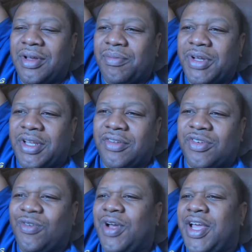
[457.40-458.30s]
But his
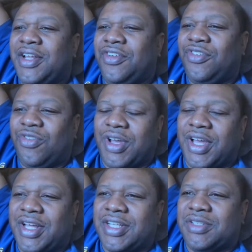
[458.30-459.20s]
greatest
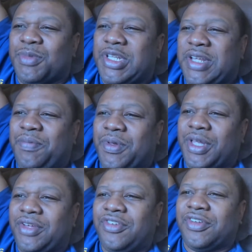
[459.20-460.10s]
trick is
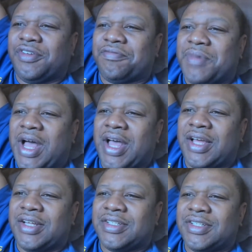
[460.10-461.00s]
manipulation of
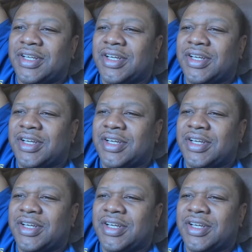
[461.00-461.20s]
minds